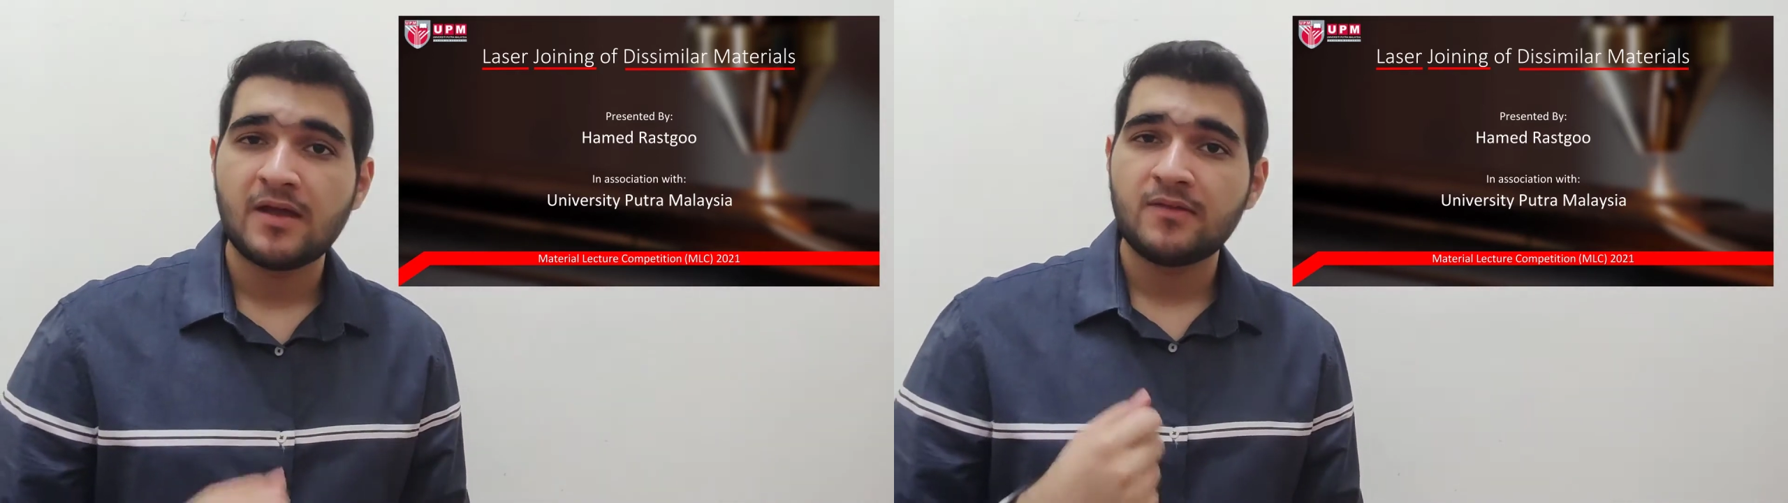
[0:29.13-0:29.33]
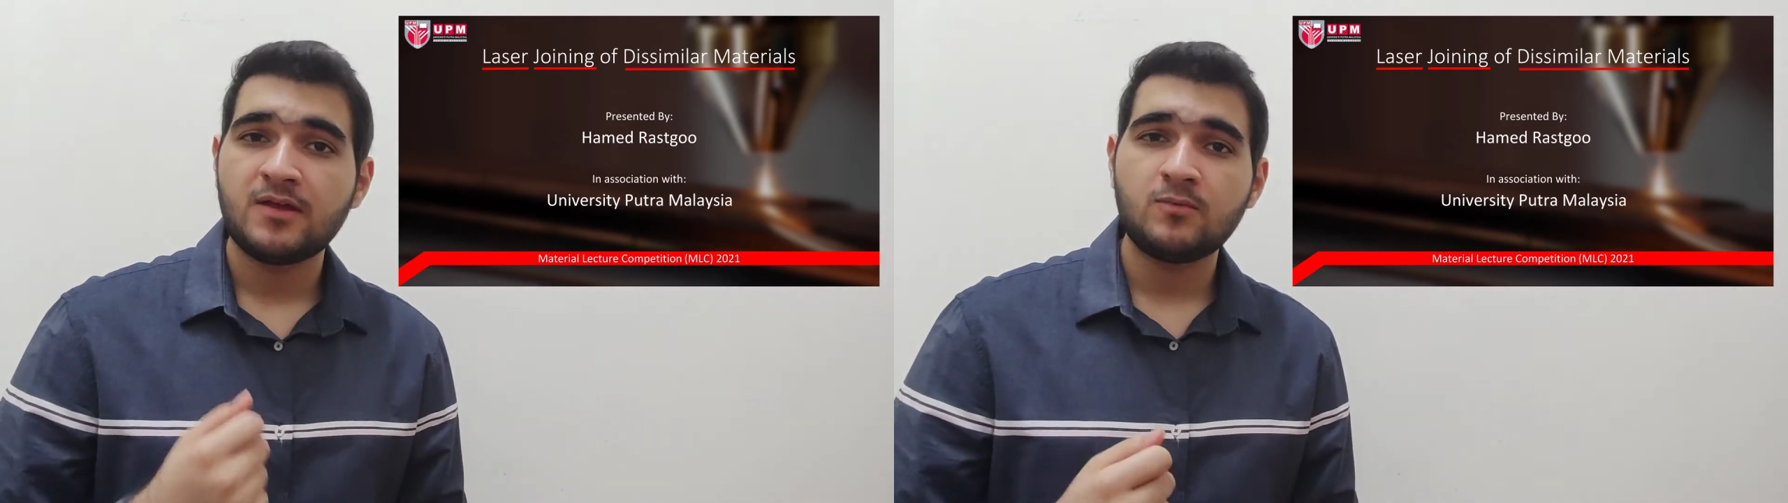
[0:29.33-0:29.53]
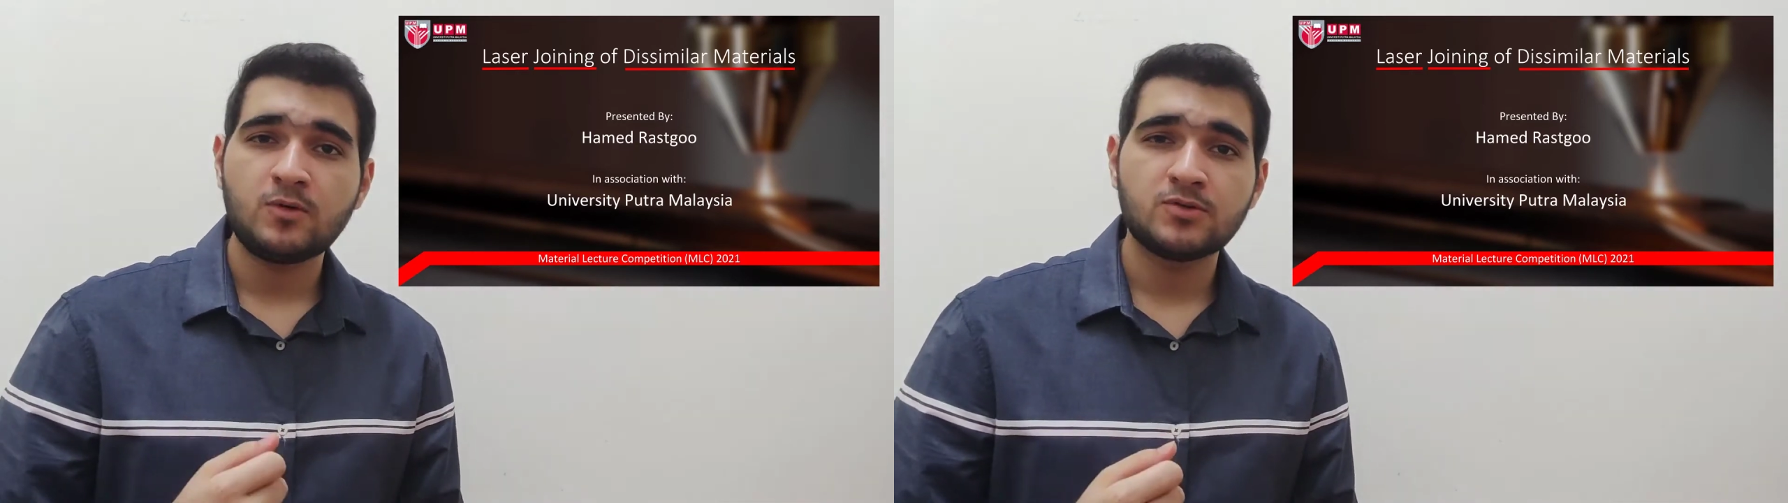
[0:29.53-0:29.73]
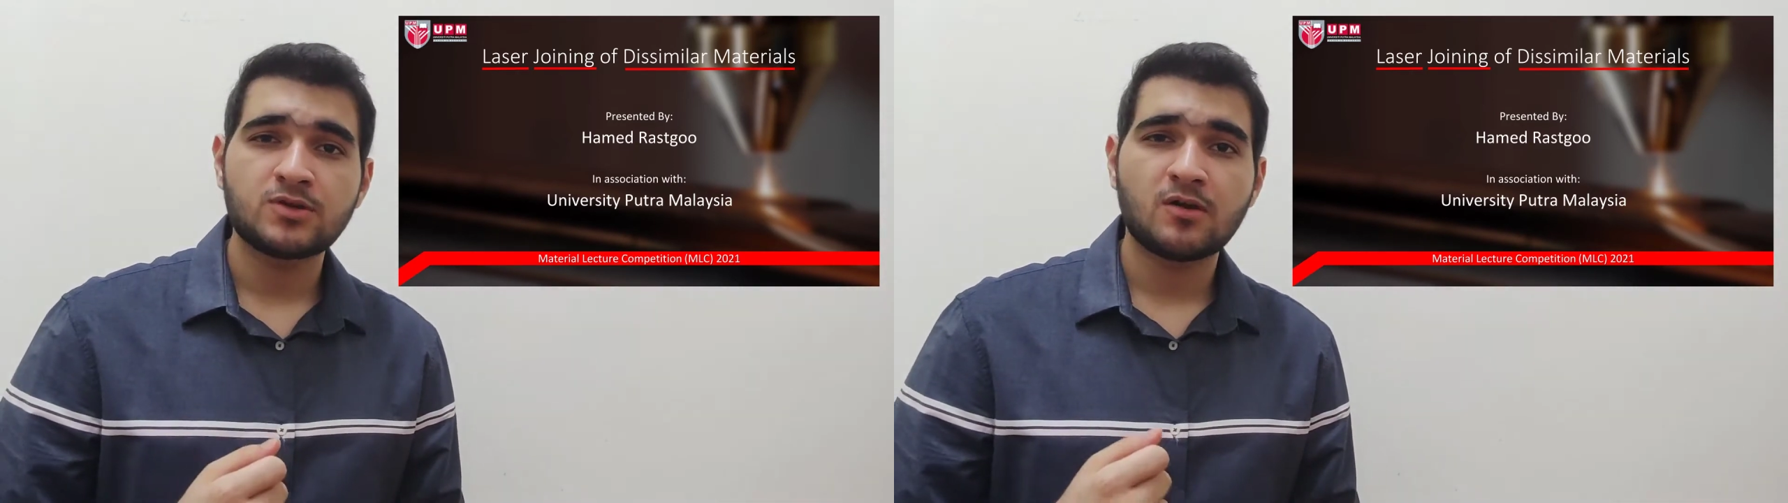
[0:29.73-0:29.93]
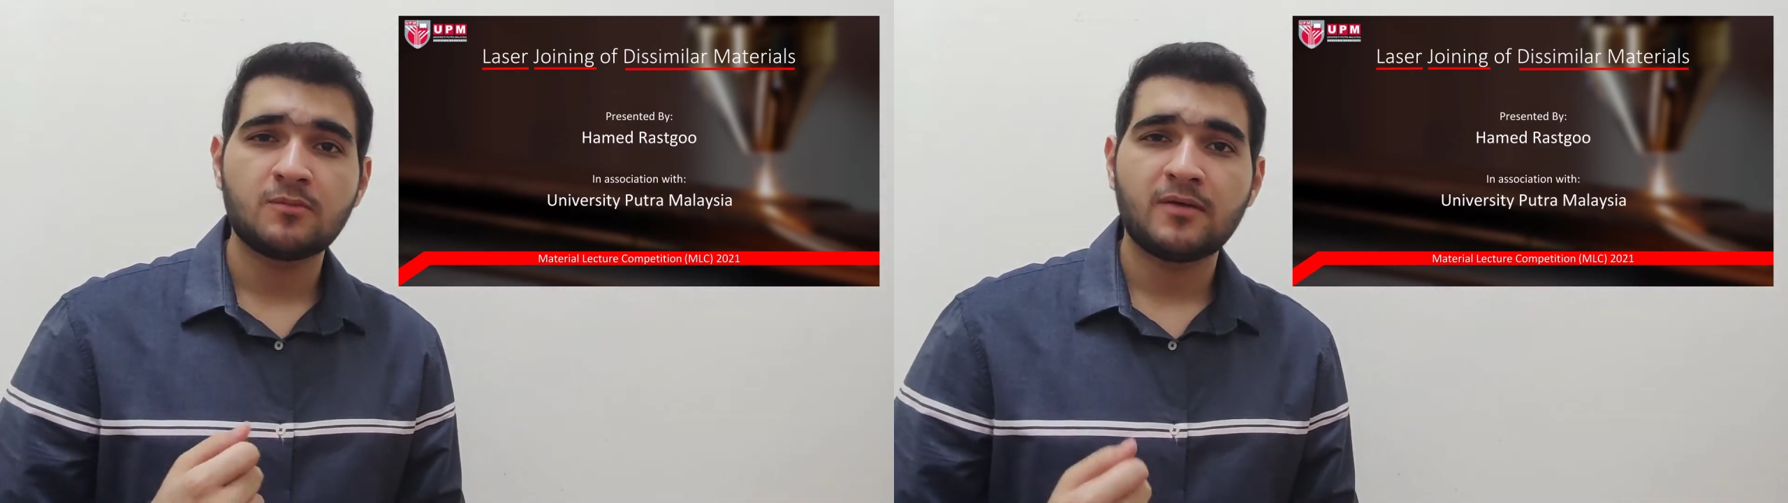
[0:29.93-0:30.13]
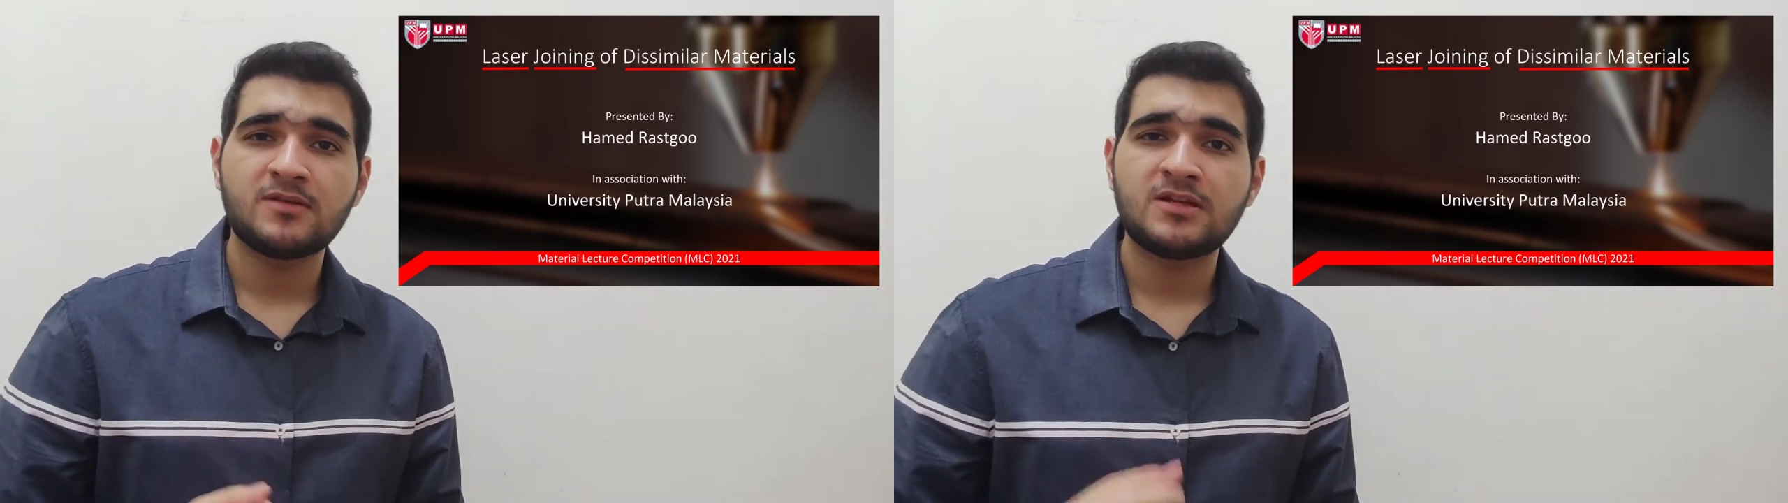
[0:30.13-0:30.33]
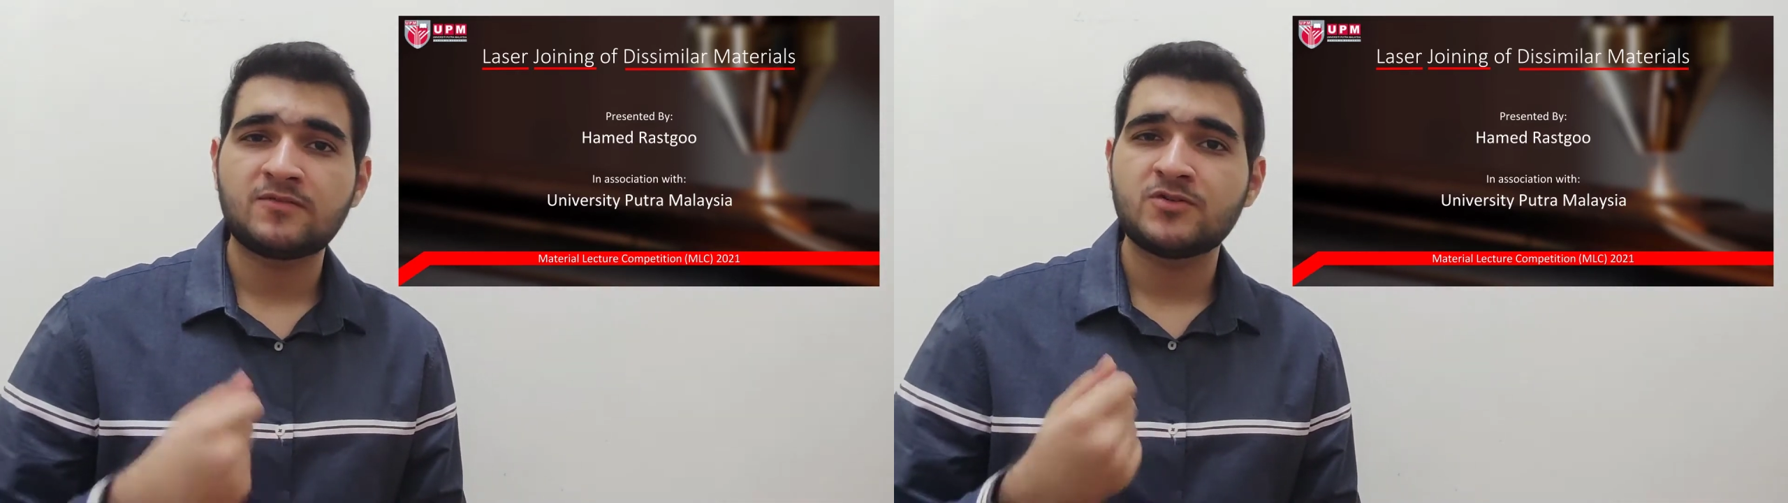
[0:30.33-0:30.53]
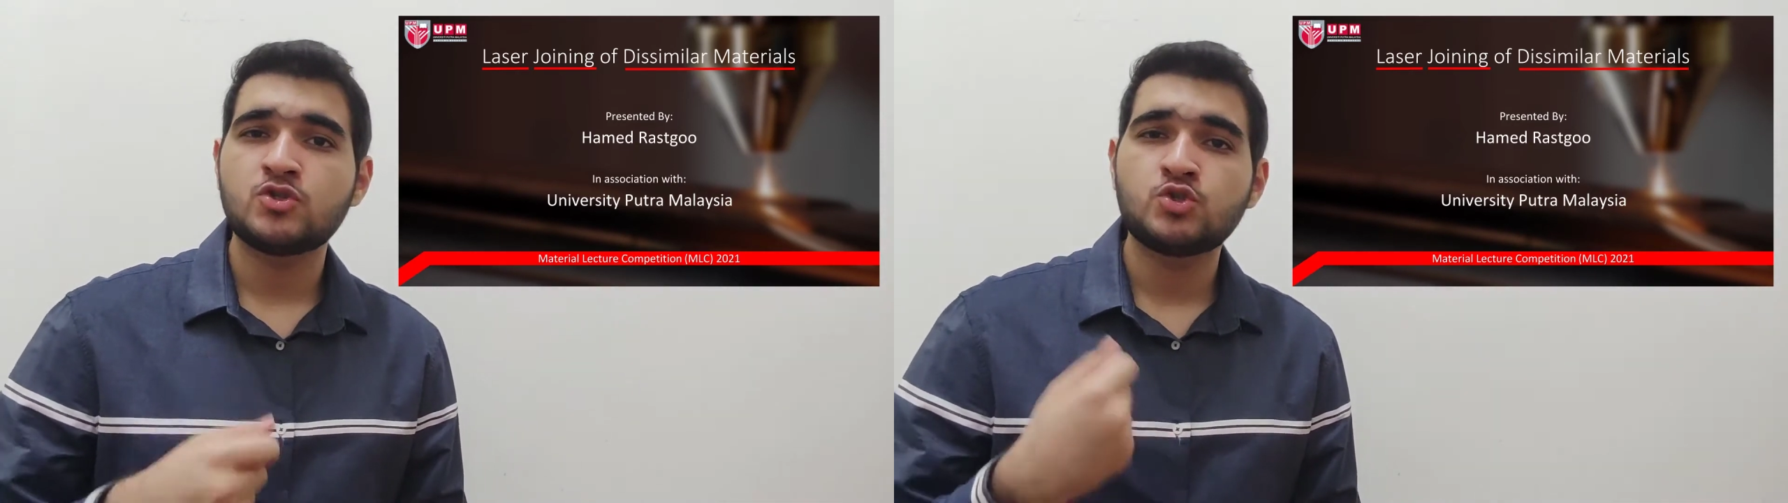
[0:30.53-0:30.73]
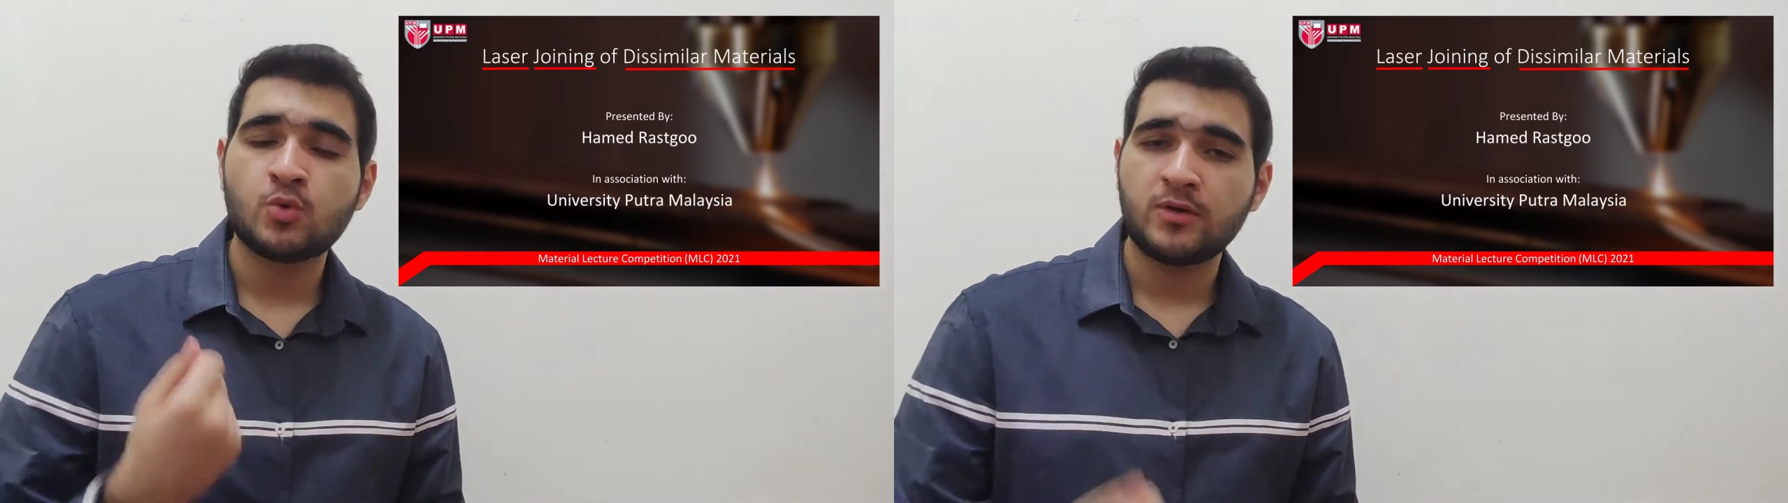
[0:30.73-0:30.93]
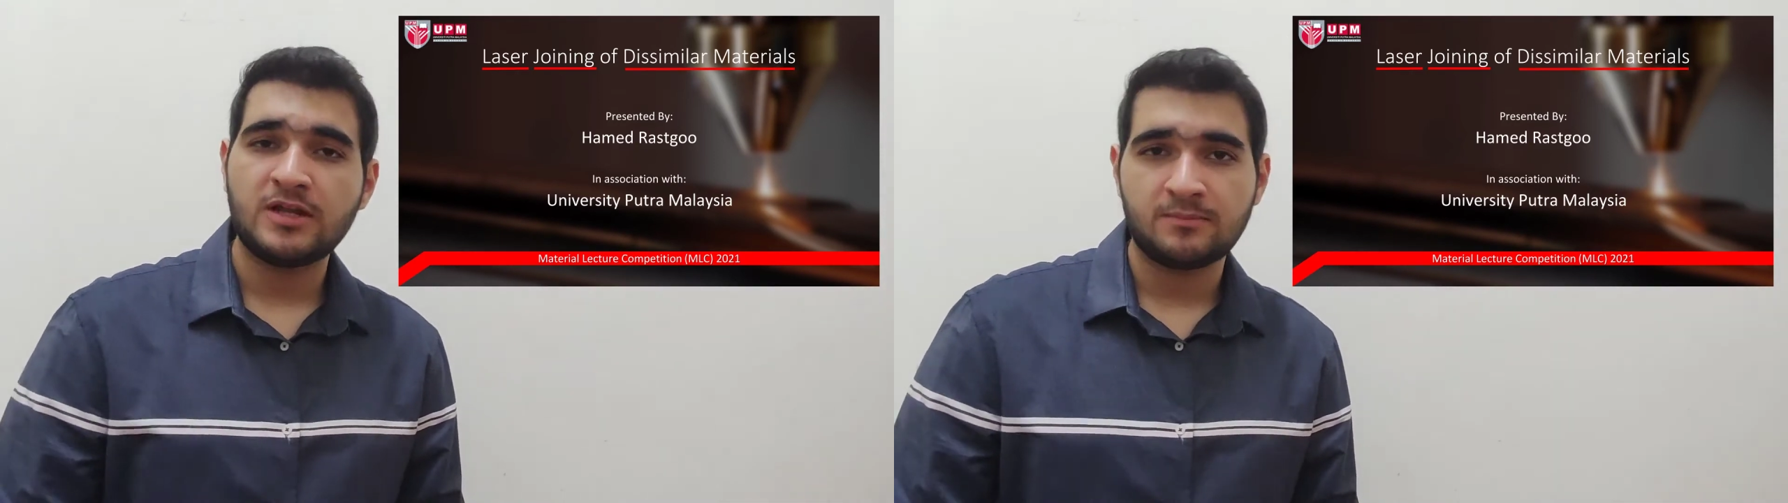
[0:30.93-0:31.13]
Then we're going to talk about the different
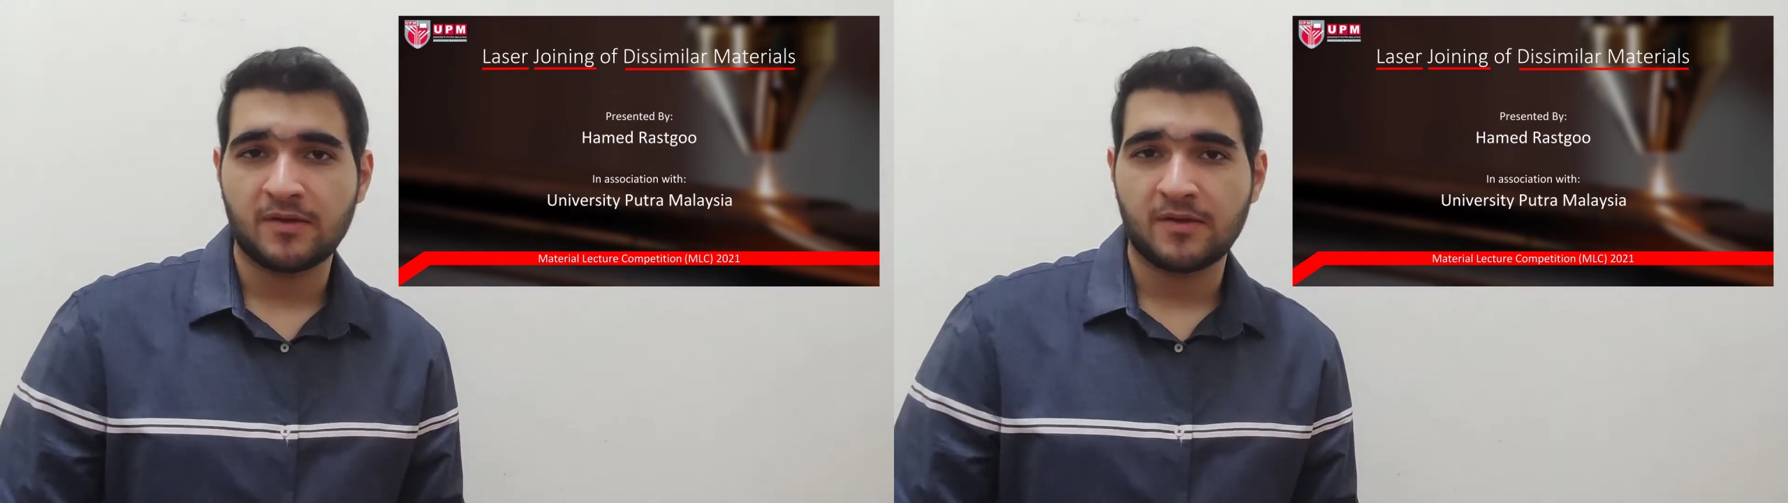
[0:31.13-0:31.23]
joining